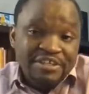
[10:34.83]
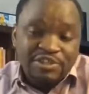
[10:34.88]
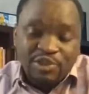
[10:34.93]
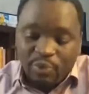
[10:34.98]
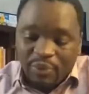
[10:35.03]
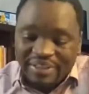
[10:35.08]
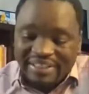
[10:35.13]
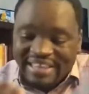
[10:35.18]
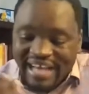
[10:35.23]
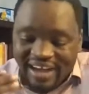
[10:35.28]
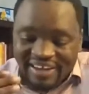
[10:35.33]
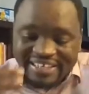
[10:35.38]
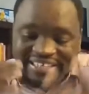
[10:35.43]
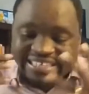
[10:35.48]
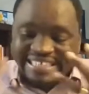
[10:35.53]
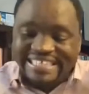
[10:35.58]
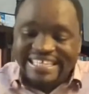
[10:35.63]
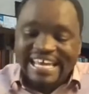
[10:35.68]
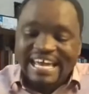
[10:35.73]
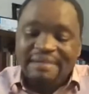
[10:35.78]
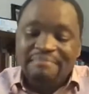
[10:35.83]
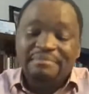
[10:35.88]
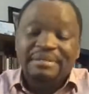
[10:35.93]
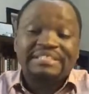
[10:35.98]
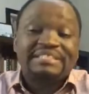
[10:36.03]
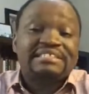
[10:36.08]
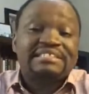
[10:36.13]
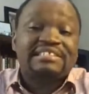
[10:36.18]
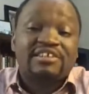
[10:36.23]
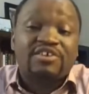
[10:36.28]
So without a clear
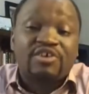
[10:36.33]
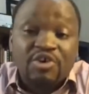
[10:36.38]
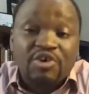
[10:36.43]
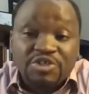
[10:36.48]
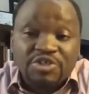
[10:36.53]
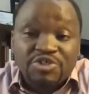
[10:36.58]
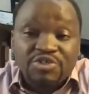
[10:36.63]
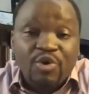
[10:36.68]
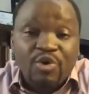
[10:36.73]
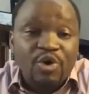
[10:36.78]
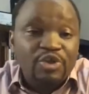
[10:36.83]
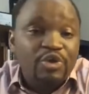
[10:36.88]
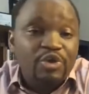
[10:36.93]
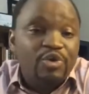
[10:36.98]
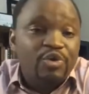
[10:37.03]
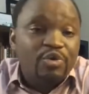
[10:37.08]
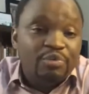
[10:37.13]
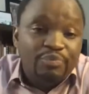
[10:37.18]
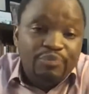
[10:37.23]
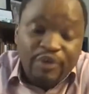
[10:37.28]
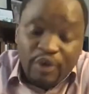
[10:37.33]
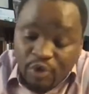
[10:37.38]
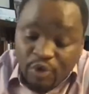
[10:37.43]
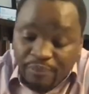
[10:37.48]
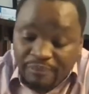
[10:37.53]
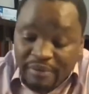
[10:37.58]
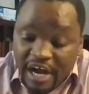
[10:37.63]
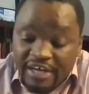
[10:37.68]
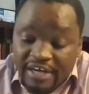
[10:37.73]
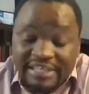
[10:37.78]
message across all your
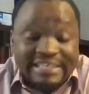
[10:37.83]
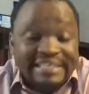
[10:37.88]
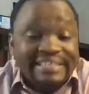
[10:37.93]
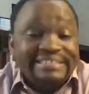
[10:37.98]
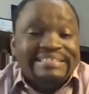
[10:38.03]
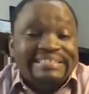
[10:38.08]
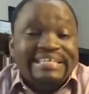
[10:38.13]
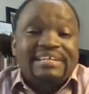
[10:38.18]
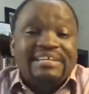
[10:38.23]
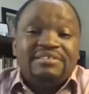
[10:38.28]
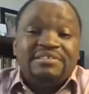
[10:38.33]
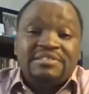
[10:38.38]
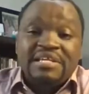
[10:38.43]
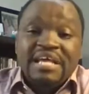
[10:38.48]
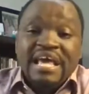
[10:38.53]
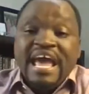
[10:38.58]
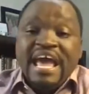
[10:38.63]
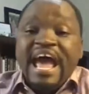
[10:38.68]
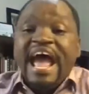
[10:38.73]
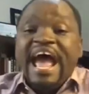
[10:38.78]
your marketing channels